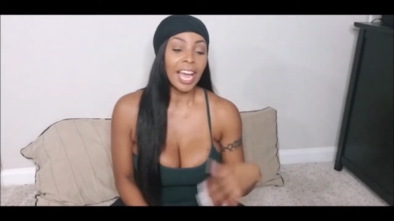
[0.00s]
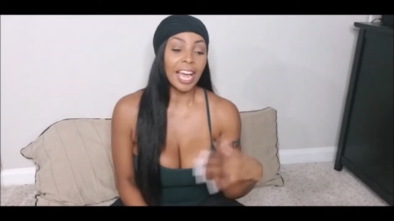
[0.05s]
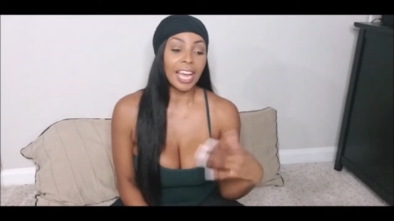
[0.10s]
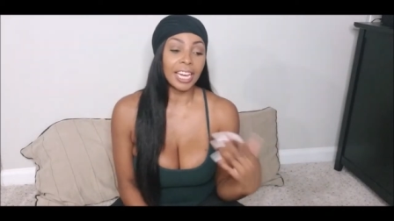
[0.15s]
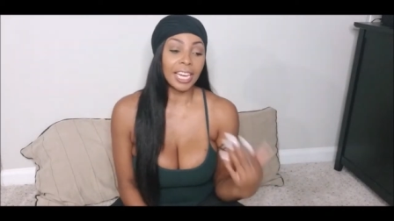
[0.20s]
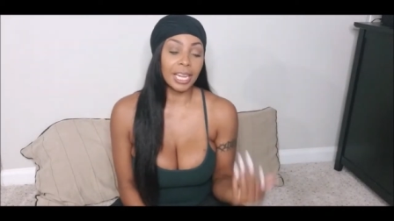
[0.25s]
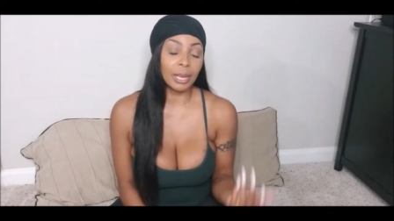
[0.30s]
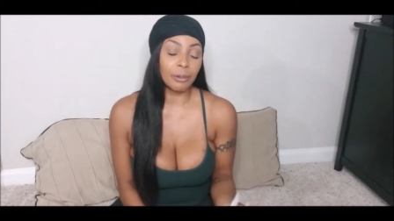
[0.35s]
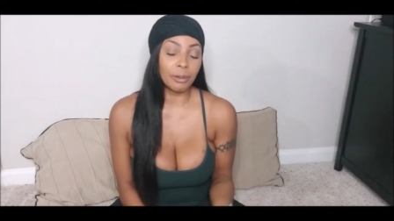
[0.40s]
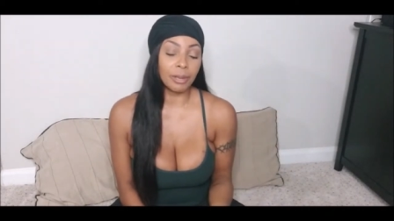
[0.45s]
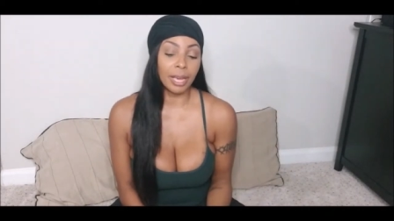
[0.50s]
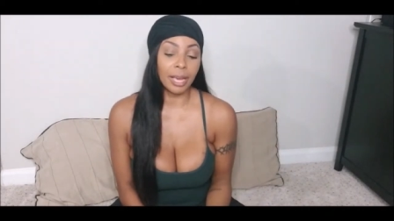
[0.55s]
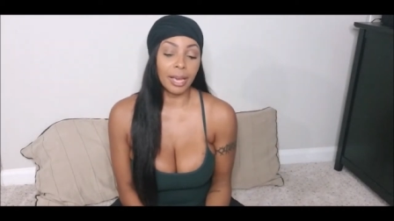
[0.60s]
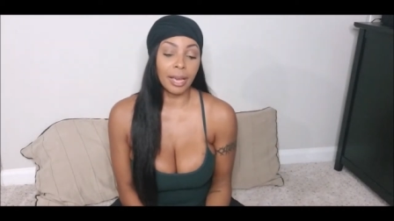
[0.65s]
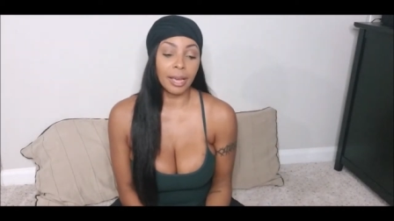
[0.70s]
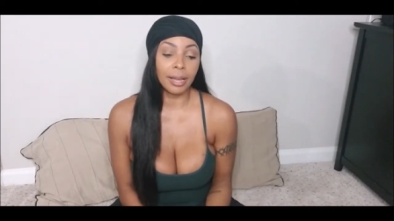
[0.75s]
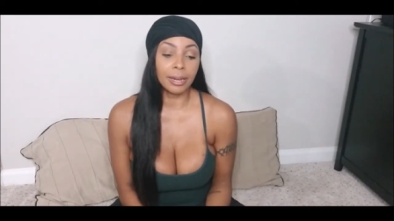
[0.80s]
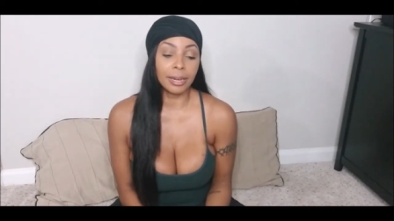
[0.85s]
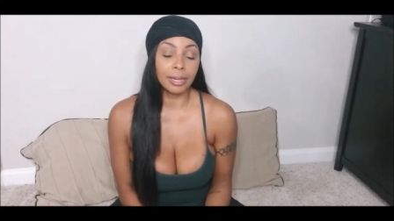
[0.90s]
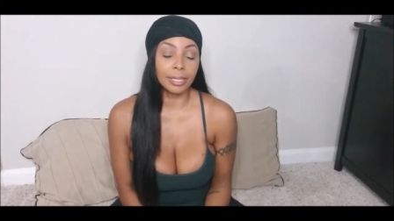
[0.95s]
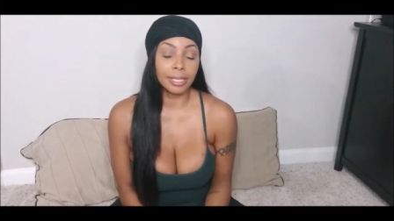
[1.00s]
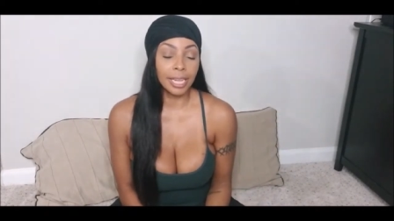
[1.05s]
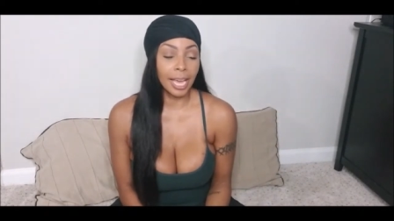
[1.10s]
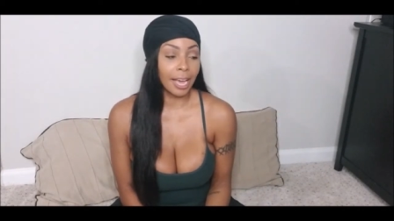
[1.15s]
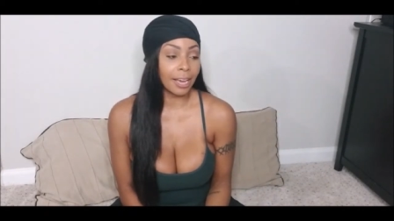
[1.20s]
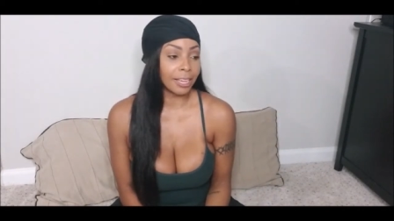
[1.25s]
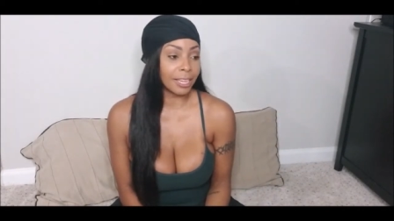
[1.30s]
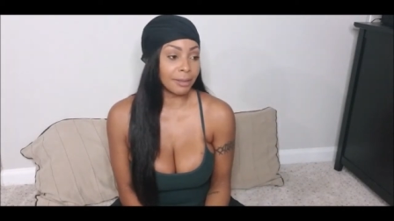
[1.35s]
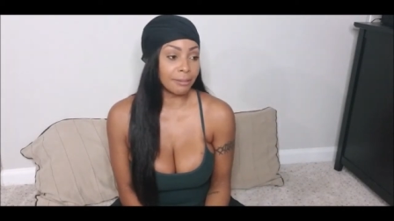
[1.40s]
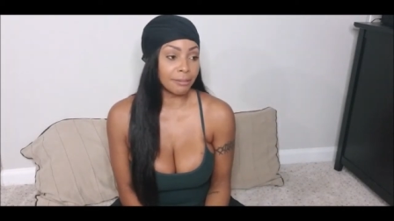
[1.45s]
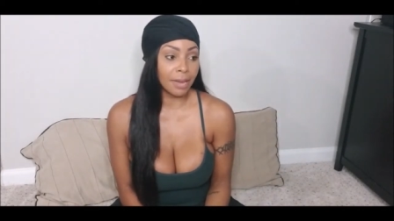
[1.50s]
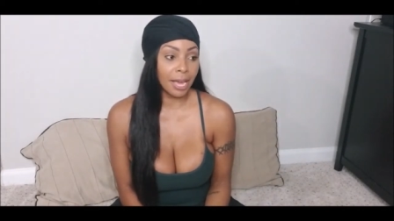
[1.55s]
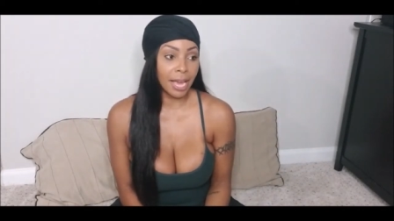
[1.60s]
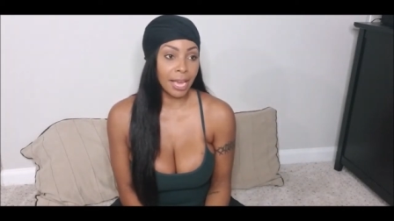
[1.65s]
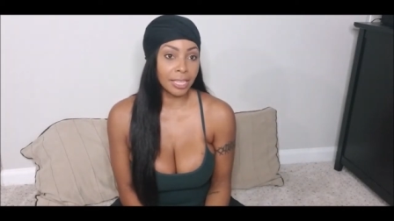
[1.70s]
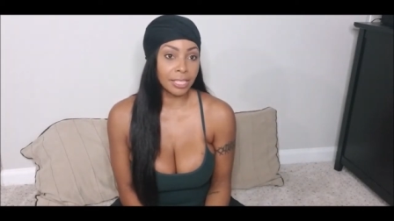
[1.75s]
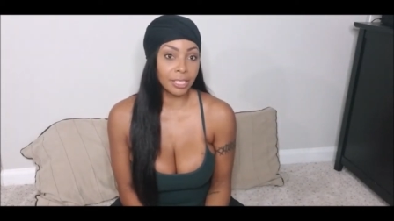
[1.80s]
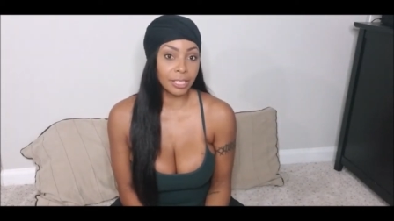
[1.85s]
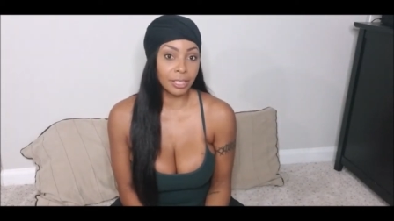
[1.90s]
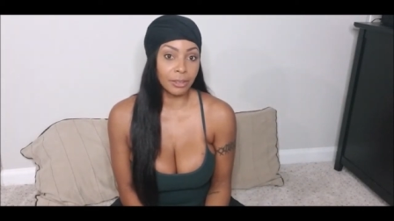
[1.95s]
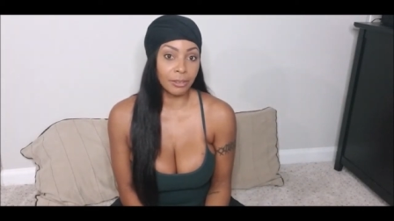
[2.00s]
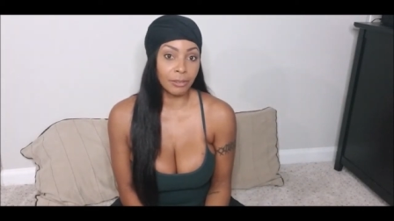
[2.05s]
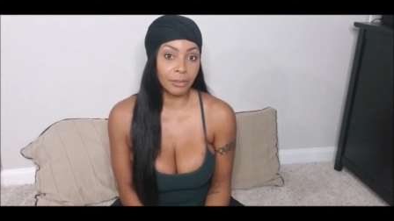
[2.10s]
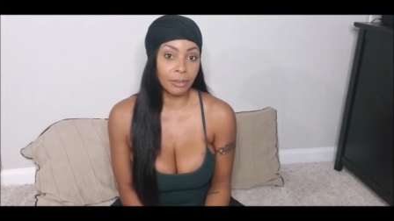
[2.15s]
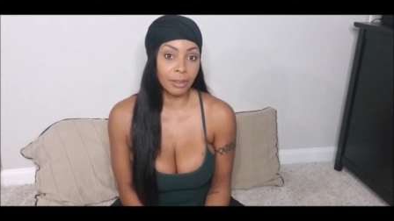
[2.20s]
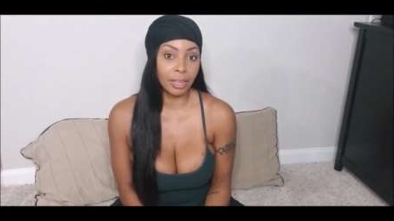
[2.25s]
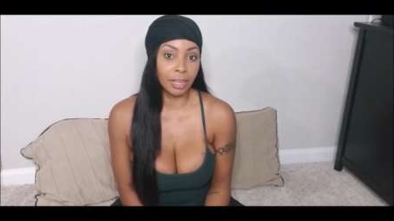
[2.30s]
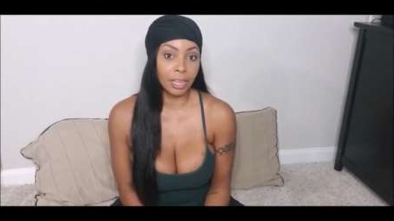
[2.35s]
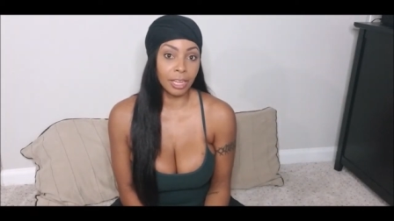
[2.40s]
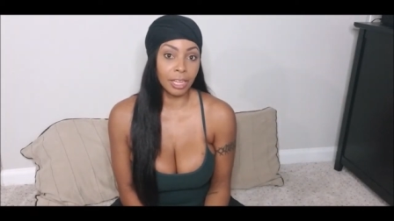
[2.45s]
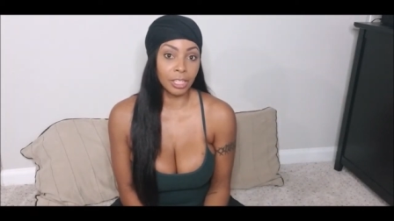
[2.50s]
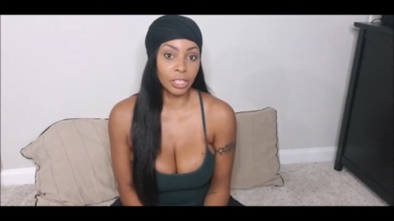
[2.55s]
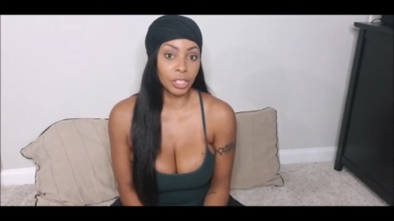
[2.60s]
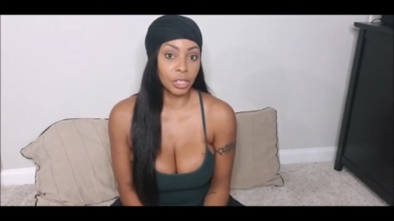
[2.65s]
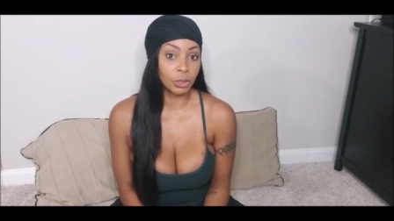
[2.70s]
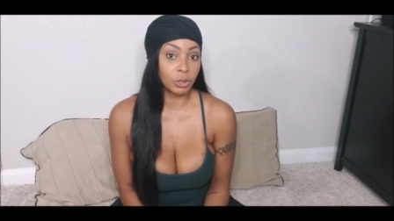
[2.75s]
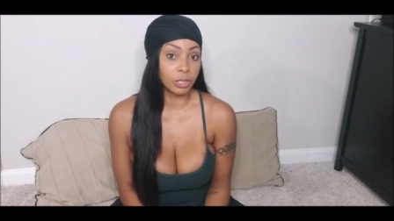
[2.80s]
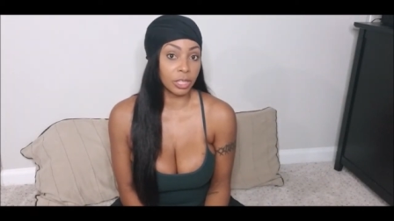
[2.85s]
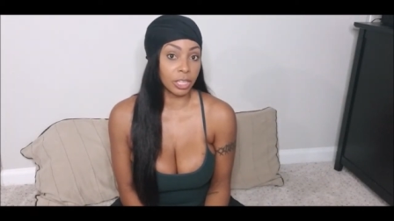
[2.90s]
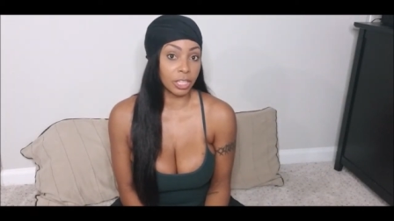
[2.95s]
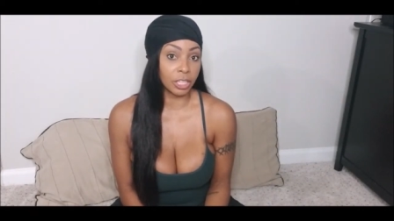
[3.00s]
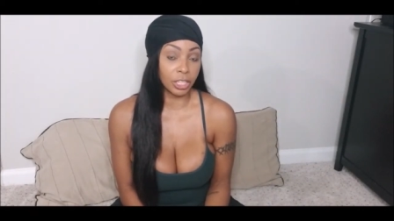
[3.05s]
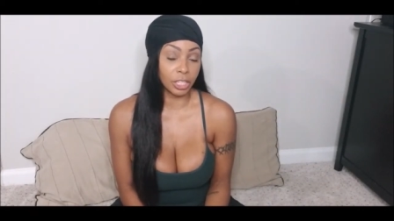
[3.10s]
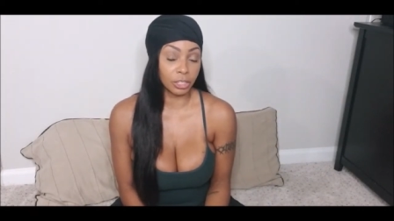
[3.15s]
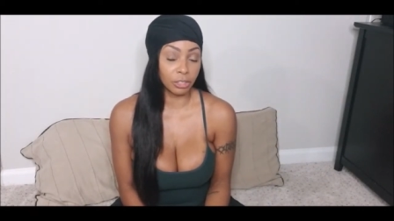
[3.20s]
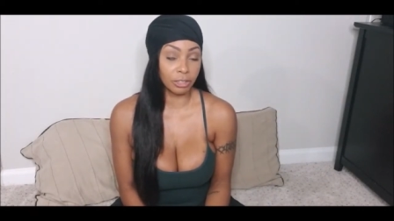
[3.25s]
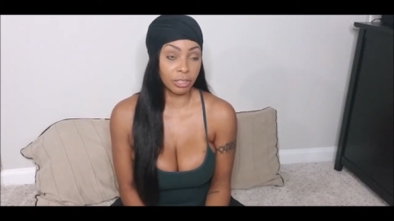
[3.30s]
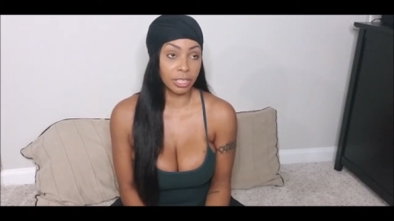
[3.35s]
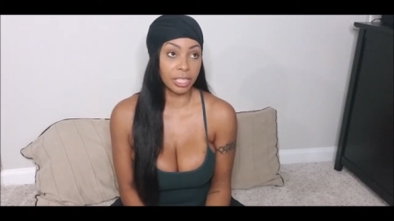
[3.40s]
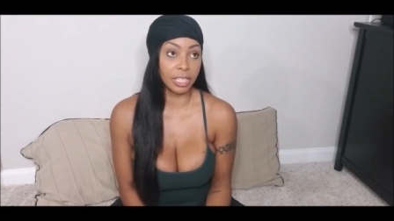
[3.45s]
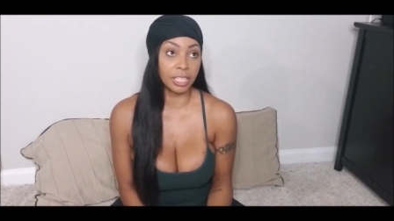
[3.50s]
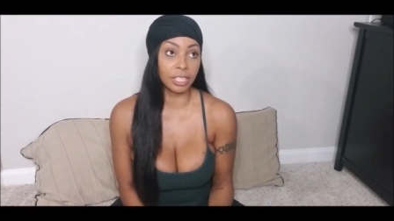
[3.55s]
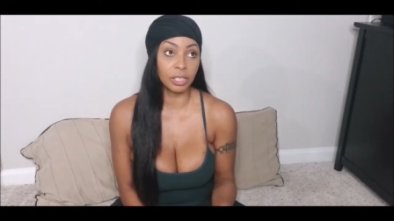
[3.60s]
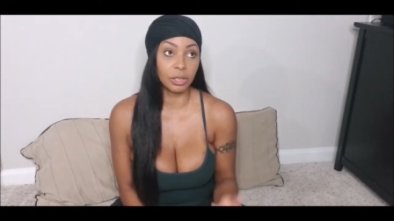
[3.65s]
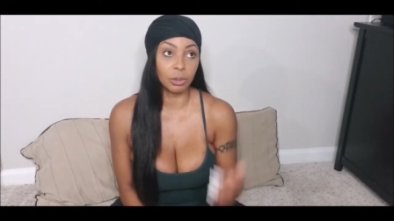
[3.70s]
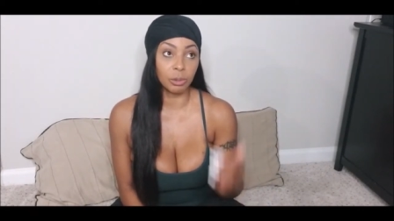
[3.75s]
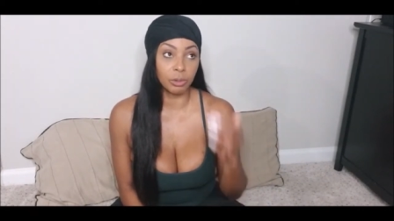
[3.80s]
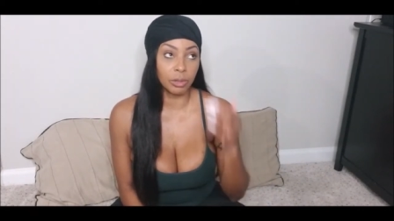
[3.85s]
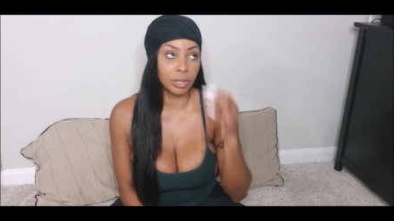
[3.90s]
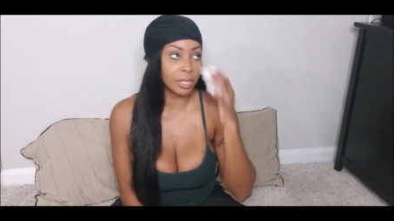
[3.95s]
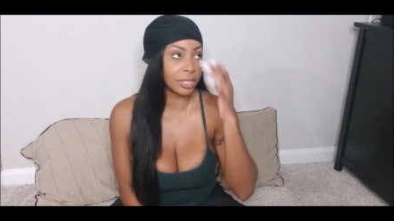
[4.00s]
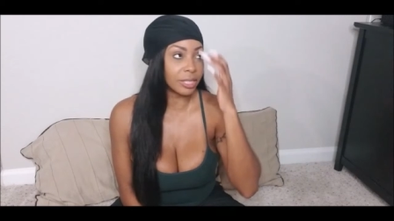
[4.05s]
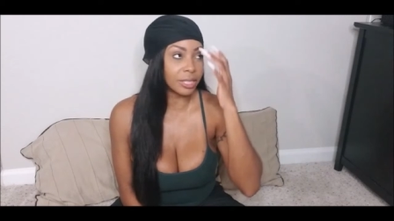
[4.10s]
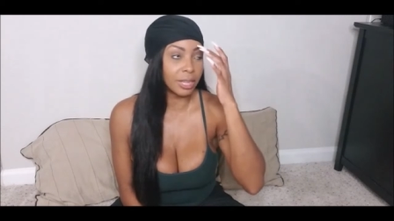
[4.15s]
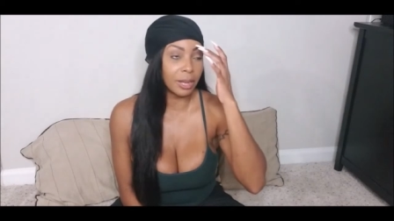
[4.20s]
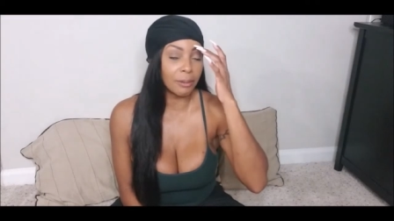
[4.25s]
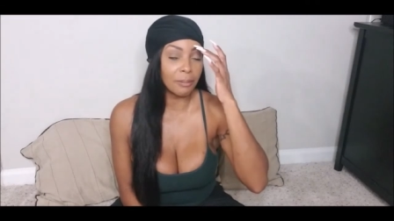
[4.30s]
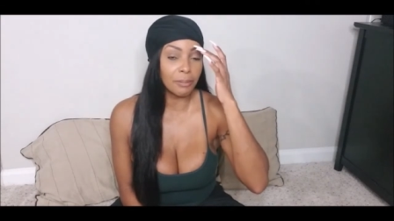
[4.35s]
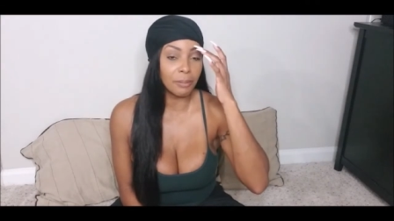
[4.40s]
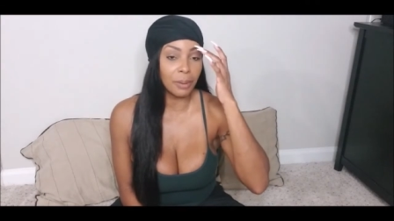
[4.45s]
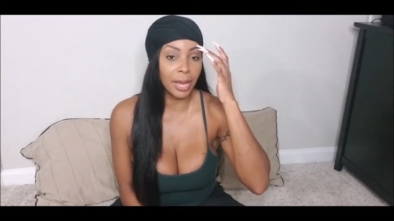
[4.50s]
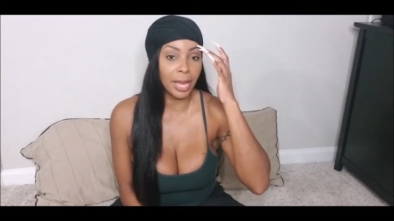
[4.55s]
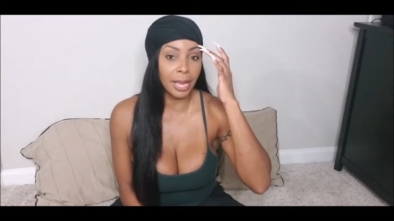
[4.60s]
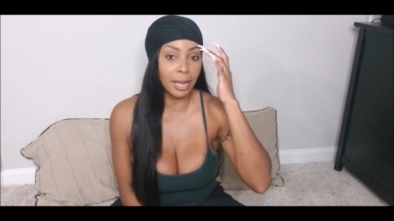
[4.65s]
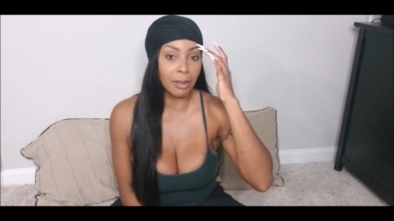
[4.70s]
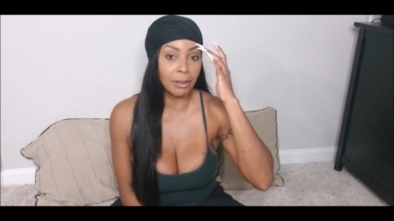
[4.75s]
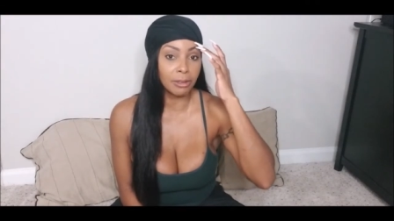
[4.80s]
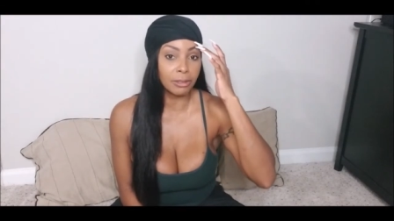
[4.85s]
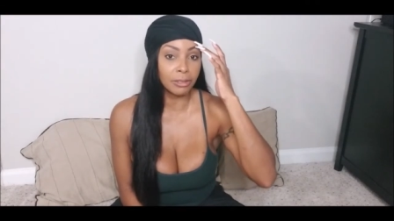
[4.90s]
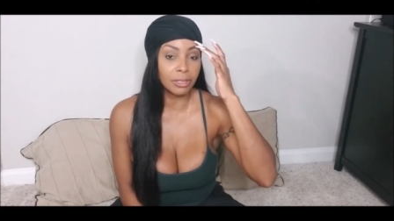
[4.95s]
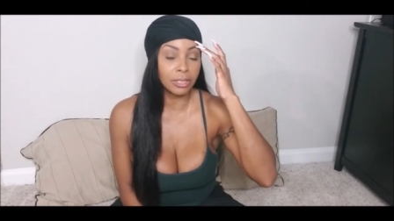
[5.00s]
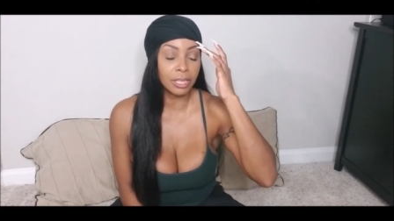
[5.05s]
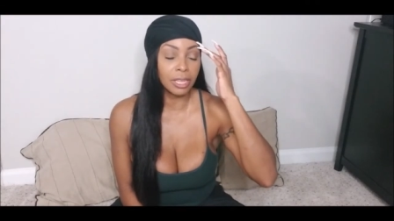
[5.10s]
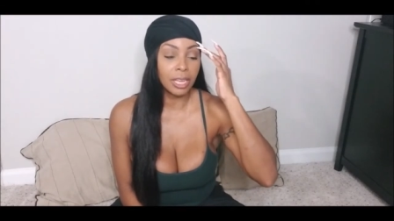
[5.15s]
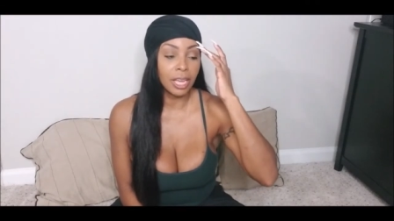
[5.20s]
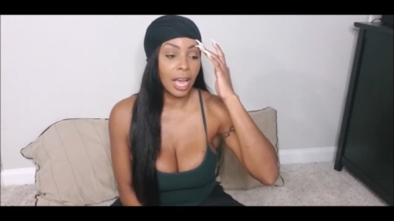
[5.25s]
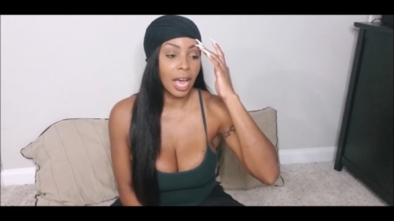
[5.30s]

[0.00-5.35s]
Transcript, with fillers: And then we had an Italian Mastiff. Uh, she was 120 something pounds.